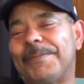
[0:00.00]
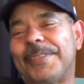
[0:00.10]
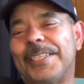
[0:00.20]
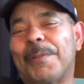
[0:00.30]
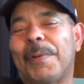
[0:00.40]

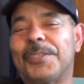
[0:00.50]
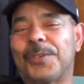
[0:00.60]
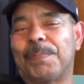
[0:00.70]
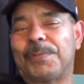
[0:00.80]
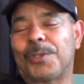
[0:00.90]
There's a bunch
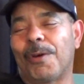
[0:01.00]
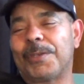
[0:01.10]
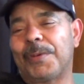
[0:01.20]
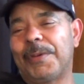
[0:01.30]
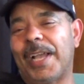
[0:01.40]
of
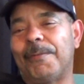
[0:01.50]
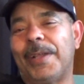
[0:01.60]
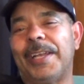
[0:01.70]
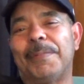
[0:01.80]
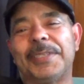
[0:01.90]
stories where we got
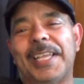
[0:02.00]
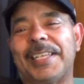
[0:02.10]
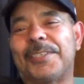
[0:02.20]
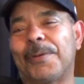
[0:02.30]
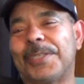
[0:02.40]
raided, but
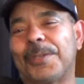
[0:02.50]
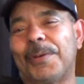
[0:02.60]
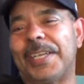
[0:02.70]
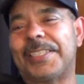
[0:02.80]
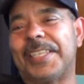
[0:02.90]
that's always the
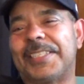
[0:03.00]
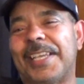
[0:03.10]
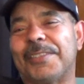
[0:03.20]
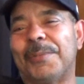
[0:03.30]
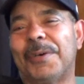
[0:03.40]
one that sticks
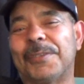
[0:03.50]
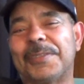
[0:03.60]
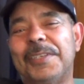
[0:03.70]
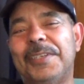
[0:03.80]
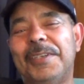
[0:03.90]
out the
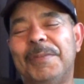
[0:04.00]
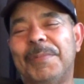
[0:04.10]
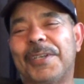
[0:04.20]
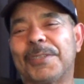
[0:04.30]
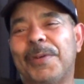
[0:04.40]
most
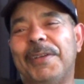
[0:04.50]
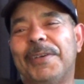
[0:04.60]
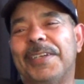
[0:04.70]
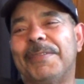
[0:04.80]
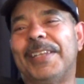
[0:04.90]
because we
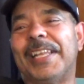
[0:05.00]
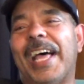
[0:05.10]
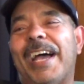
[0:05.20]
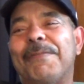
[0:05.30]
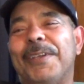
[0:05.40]
were
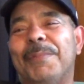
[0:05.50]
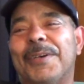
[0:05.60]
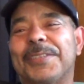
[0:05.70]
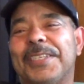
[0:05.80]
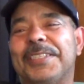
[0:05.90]
laughing
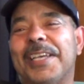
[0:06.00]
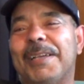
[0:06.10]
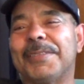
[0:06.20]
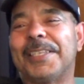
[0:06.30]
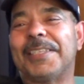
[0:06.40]
most of the
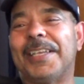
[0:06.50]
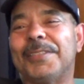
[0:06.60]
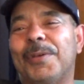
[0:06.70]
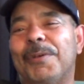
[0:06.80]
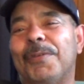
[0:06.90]
times as
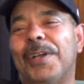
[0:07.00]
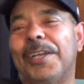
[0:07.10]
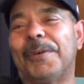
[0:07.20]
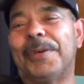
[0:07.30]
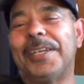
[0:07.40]
we were
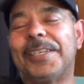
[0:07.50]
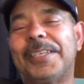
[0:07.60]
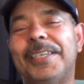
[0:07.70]
running away.